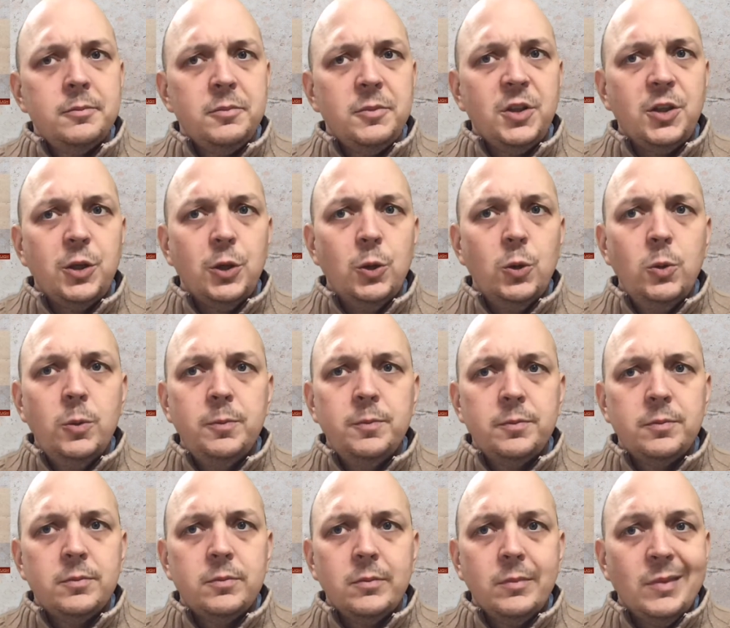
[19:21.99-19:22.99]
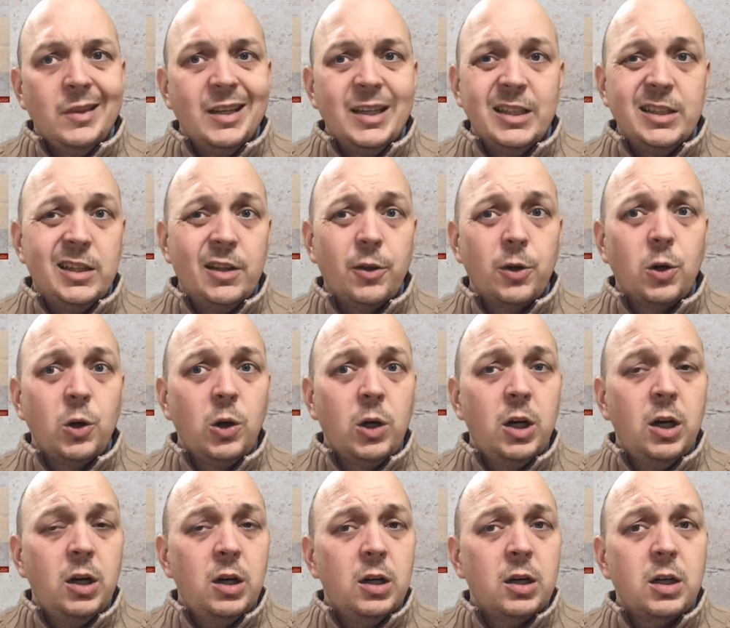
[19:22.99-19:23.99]
Q. Another
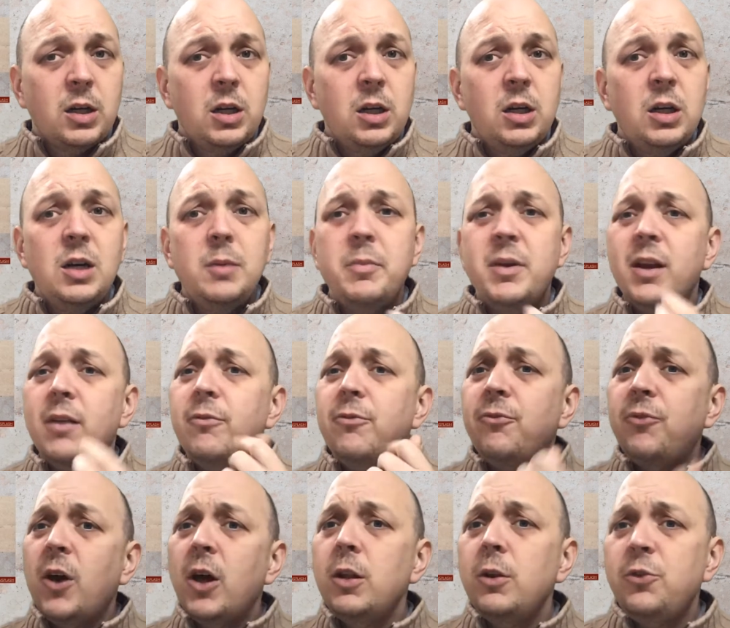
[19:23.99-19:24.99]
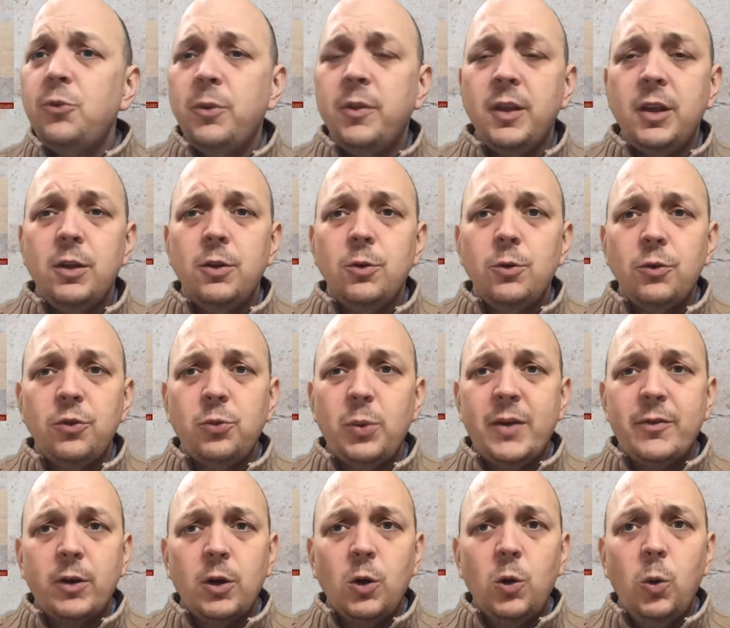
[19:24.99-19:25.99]
k, but it follows with a U. So we
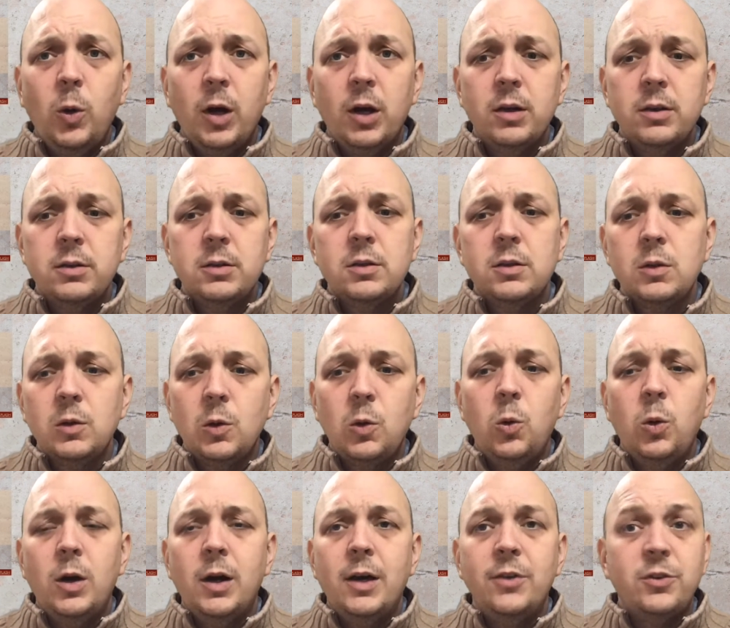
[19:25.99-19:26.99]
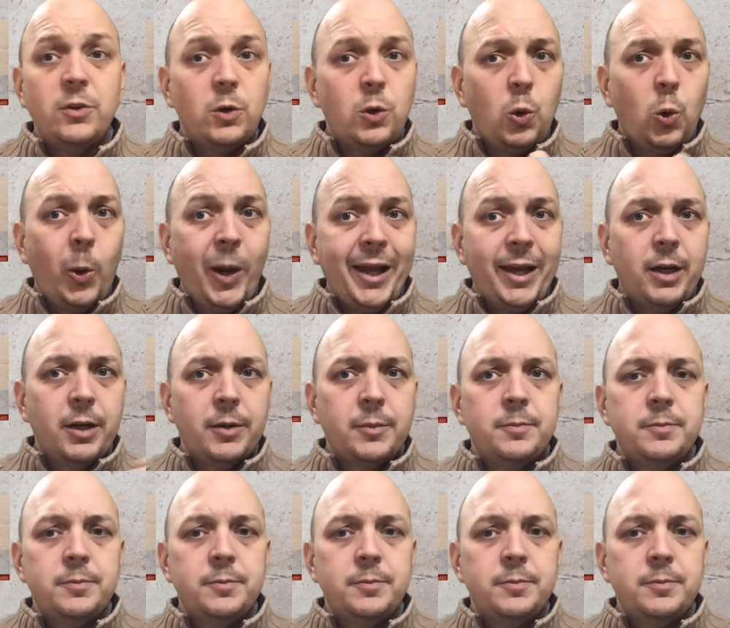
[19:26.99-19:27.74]
have a qua as in quick.